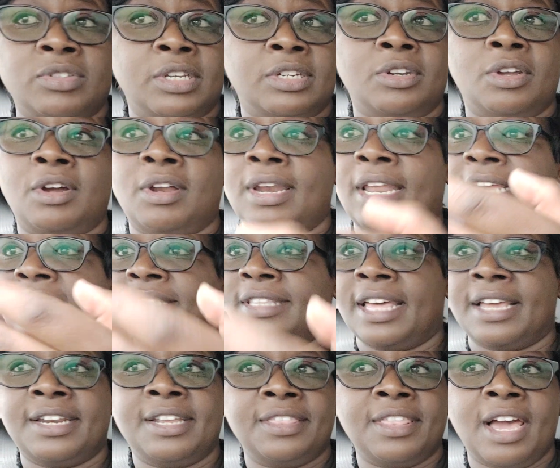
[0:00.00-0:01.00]

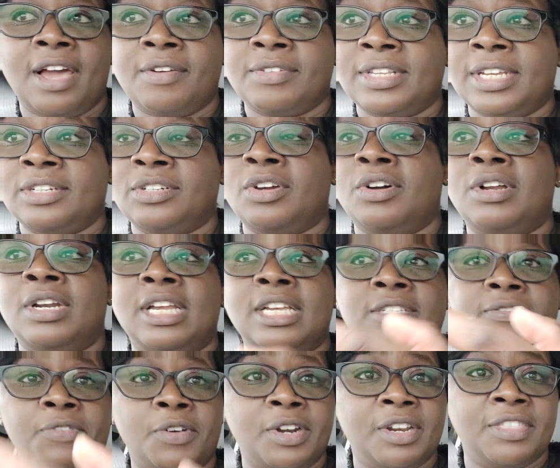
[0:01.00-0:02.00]
$30,000,
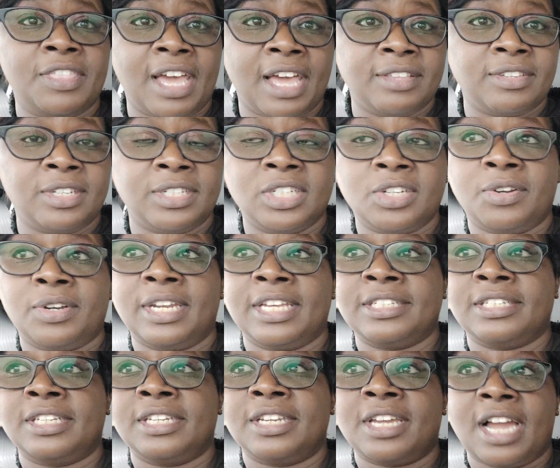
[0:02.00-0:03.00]

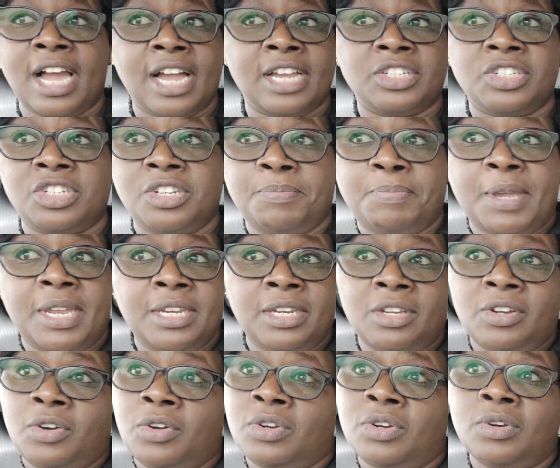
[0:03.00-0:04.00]
$40,000 in cash,
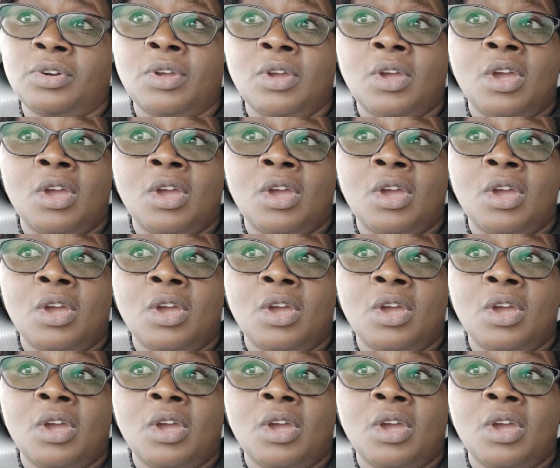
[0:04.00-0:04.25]
depending on